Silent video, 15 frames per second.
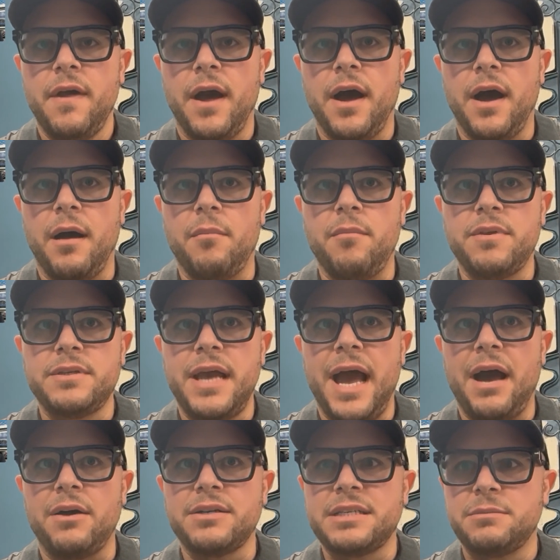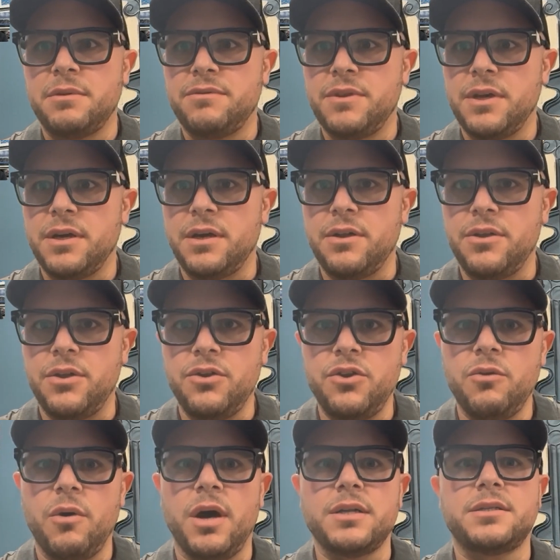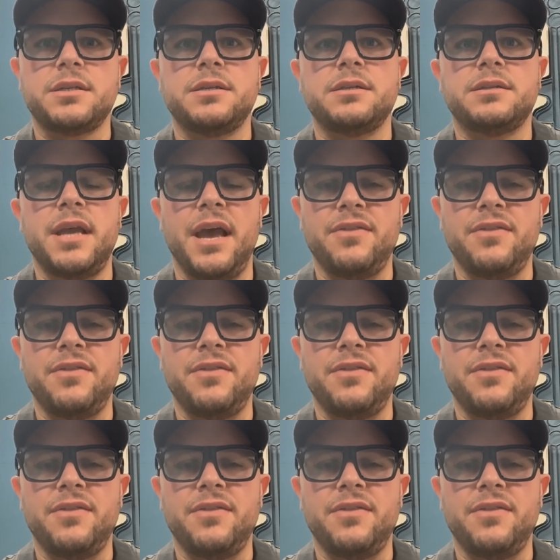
how some of the nuances